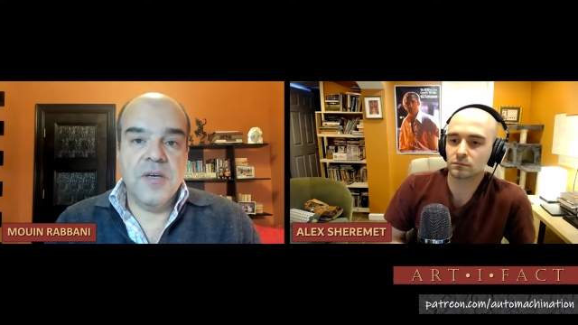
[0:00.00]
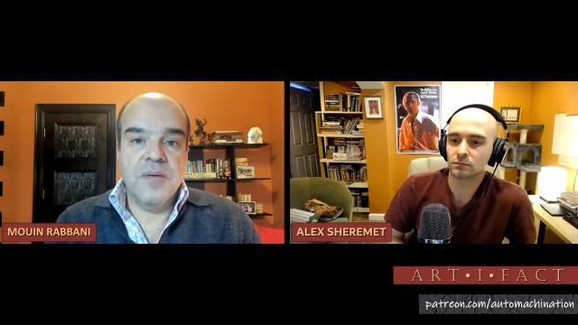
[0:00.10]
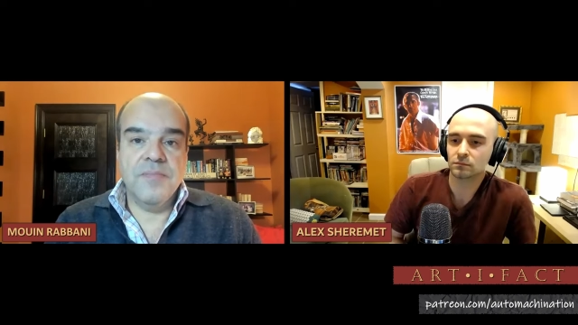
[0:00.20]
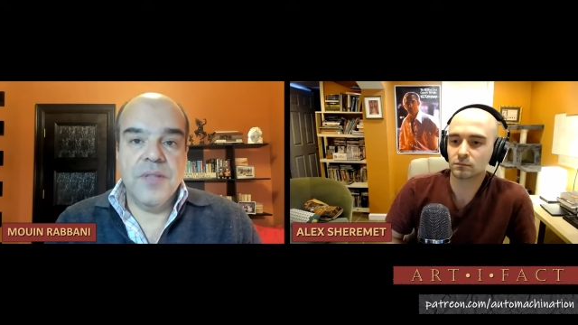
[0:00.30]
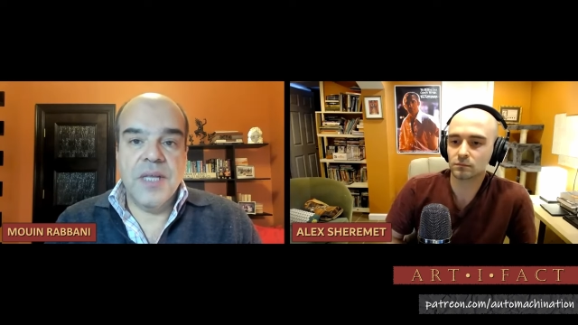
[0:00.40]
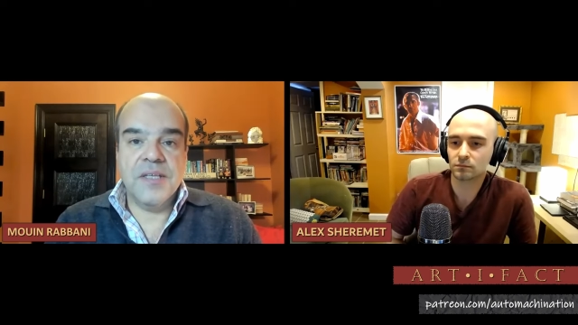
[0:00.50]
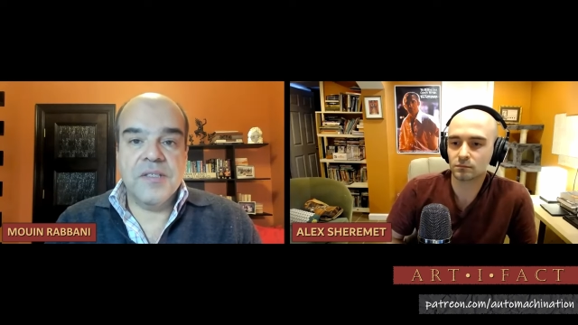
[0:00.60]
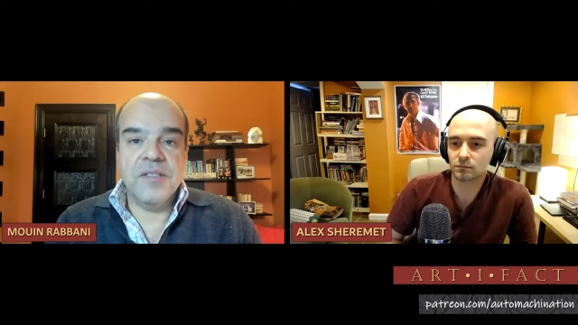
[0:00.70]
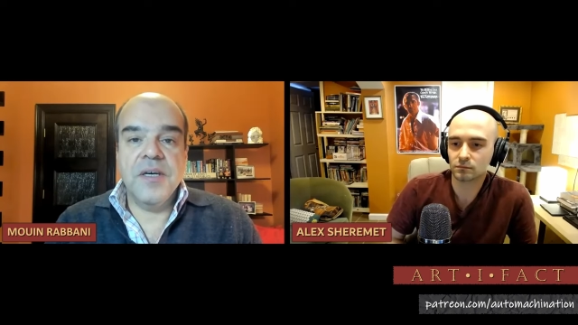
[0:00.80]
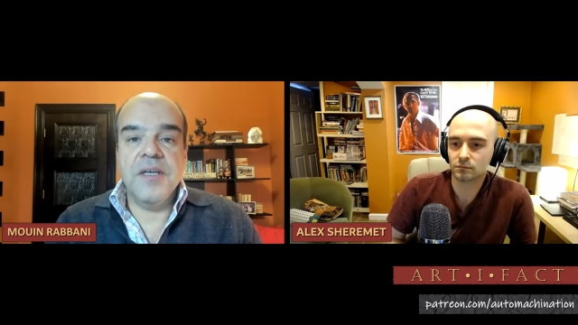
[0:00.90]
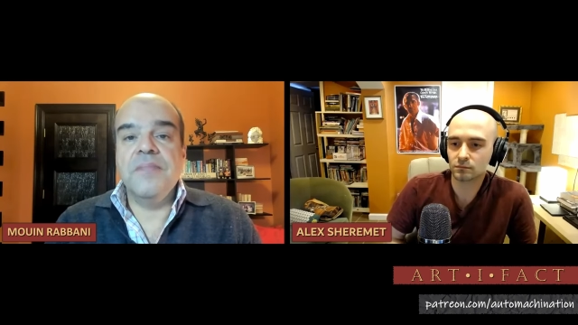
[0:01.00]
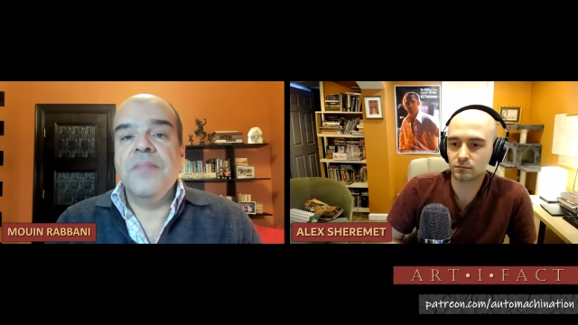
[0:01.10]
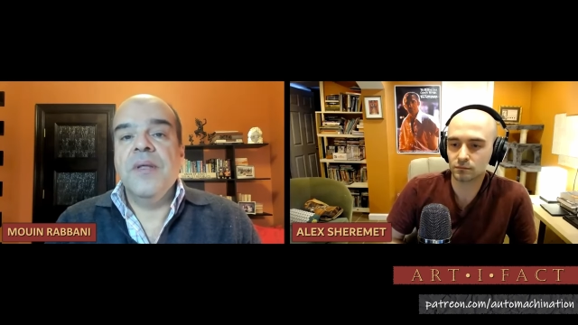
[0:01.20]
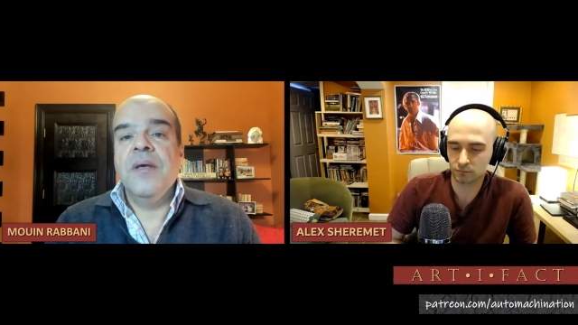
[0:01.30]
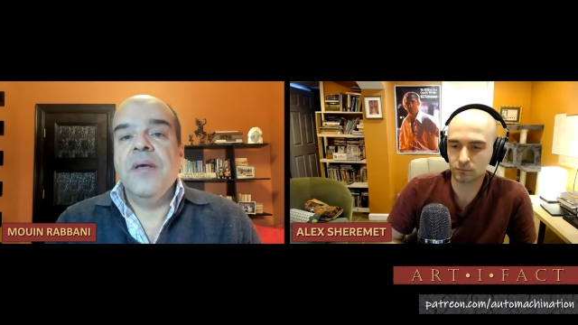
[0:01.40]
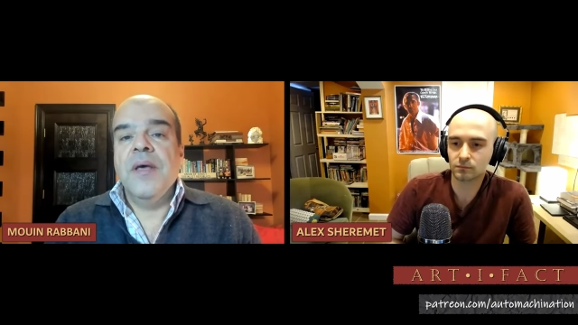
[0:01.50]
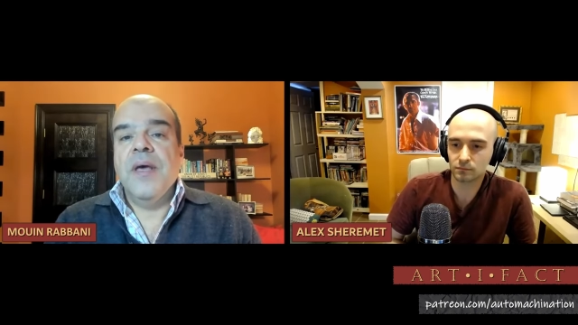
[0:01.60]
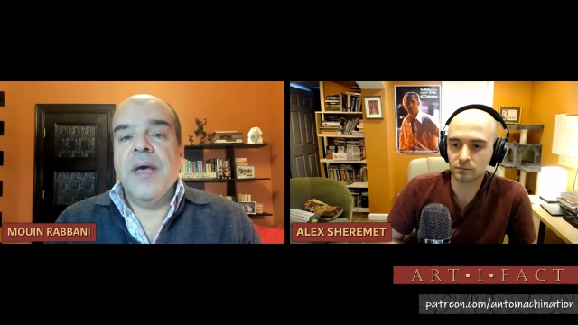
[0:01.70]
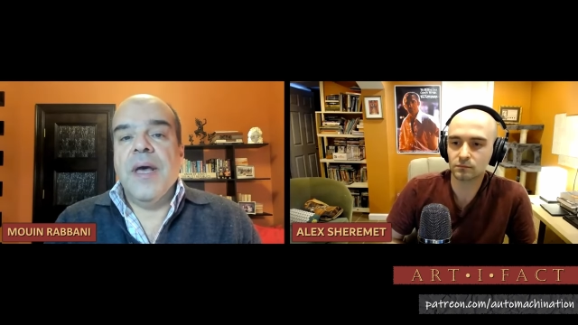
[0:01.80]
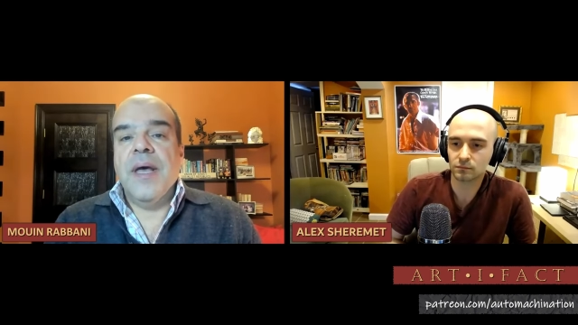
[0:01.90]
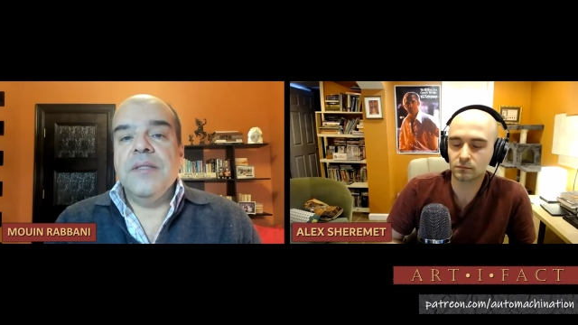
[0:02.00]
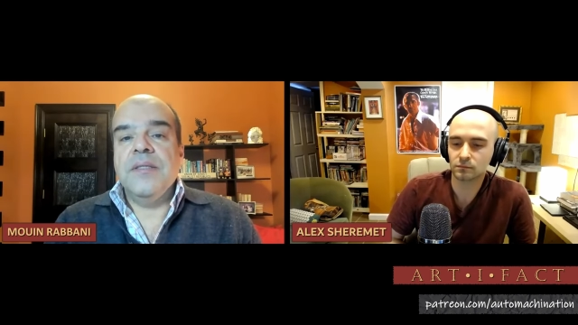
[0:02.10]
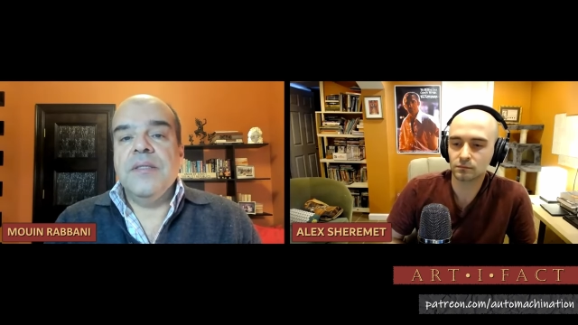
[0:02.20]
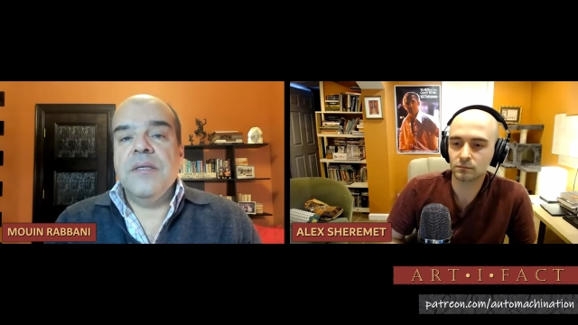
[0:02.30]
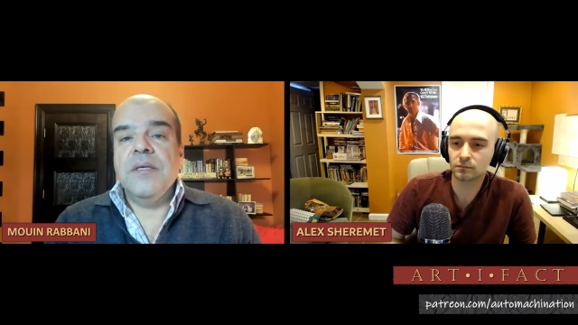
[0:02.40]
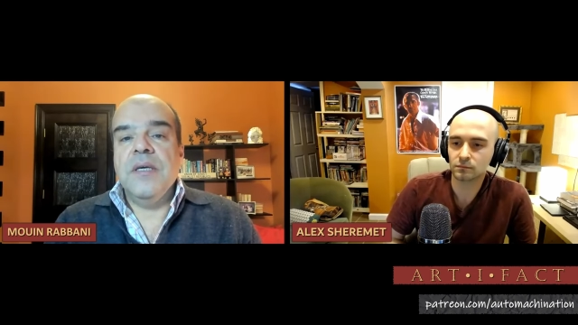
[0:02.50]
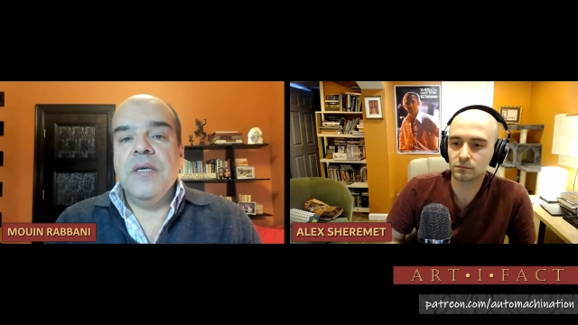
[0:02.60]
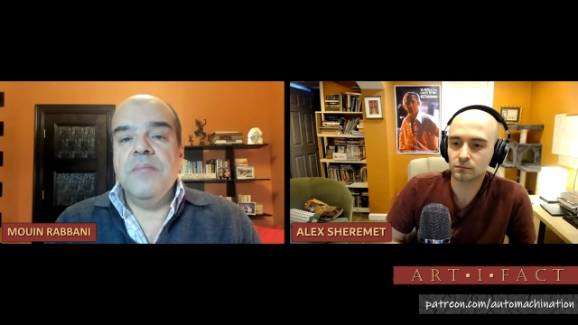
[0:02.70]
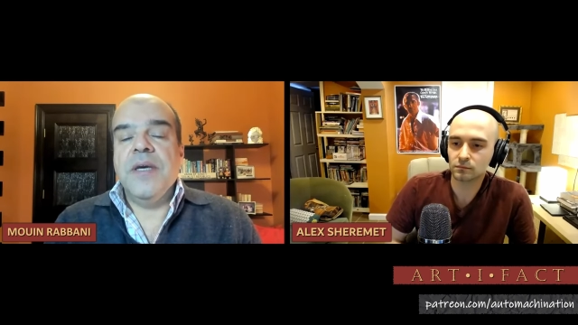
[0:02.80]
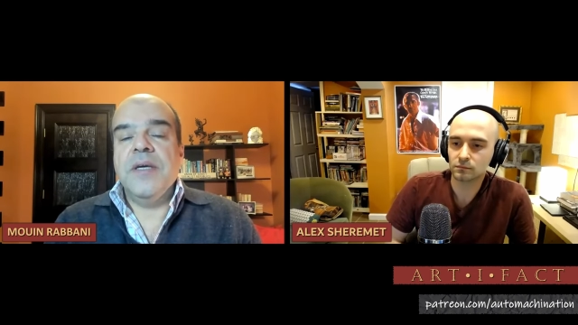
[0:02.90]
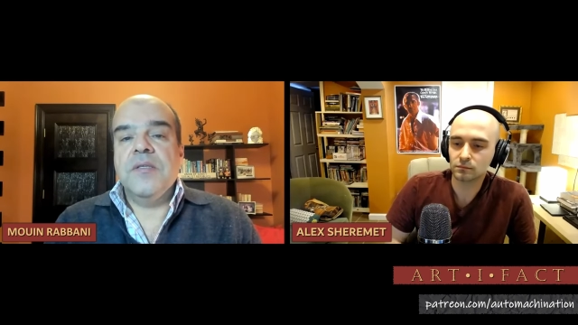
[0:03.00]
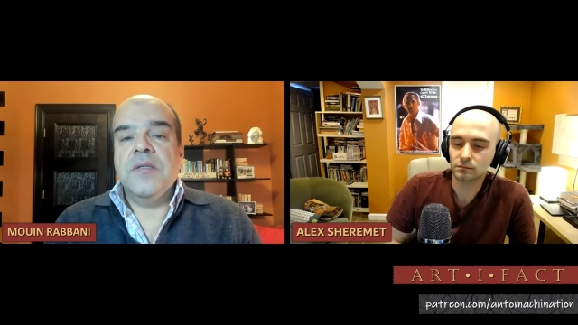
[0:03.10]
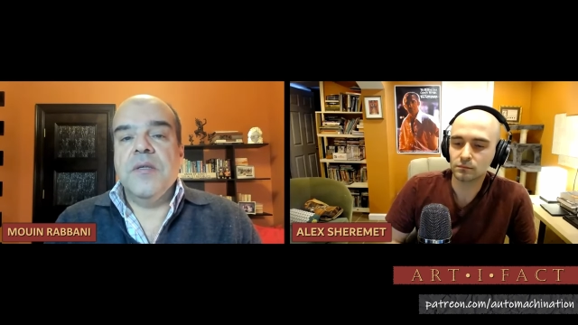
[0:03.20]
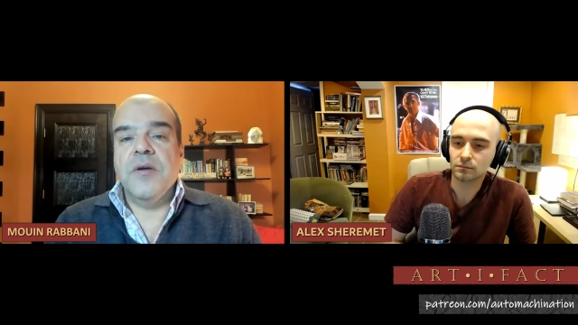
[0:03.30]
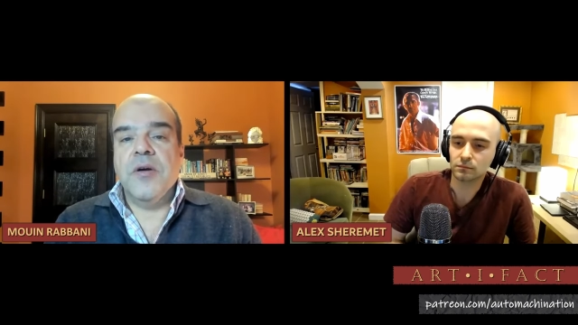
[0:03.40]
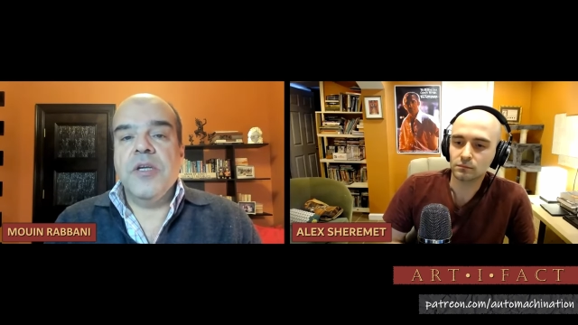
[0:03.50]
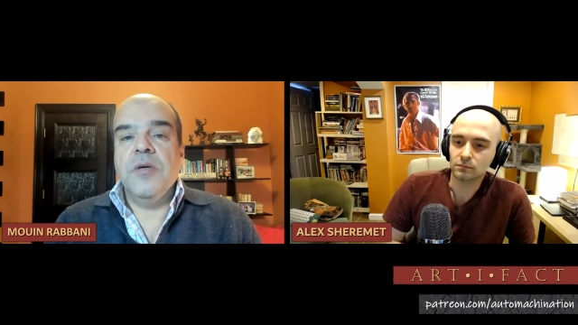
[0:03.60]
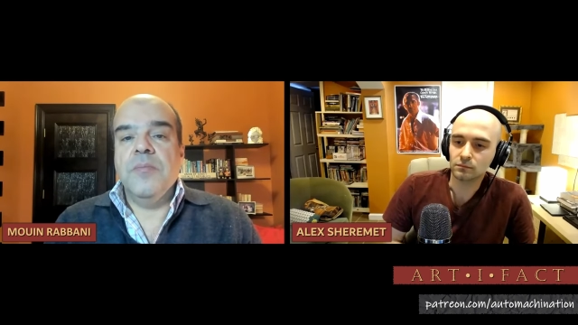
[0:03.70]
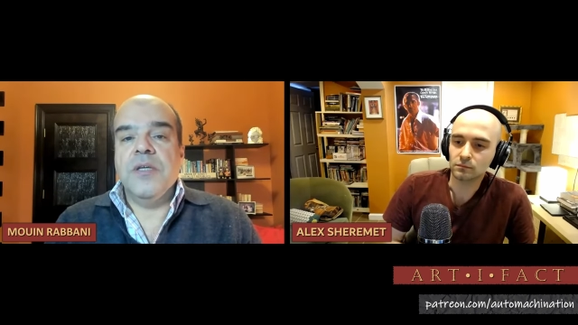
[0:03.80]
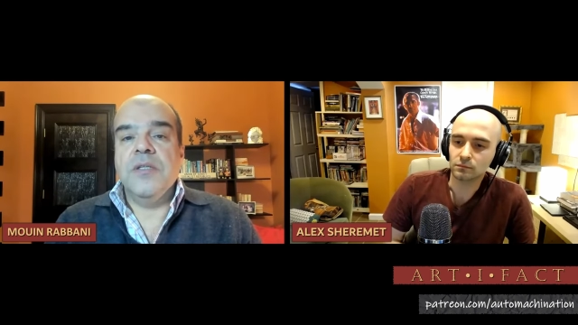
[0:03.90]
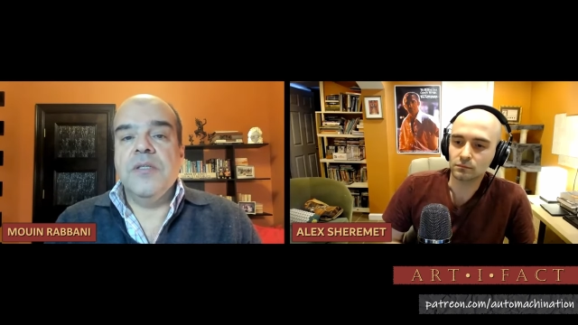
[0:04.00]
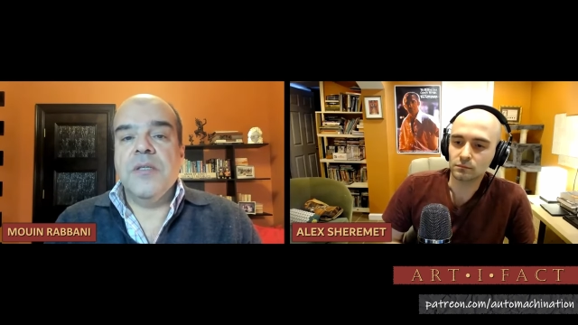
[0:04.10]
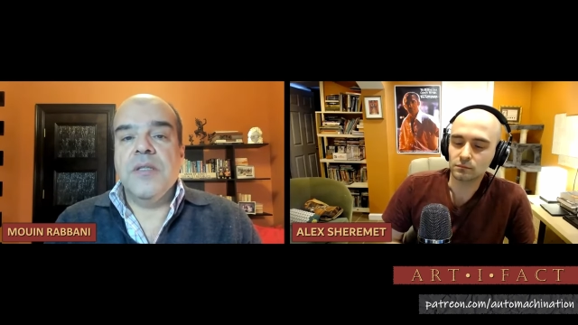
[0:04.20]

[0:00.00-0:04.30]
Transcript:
Speaker 1: um, last night. And he makes the argument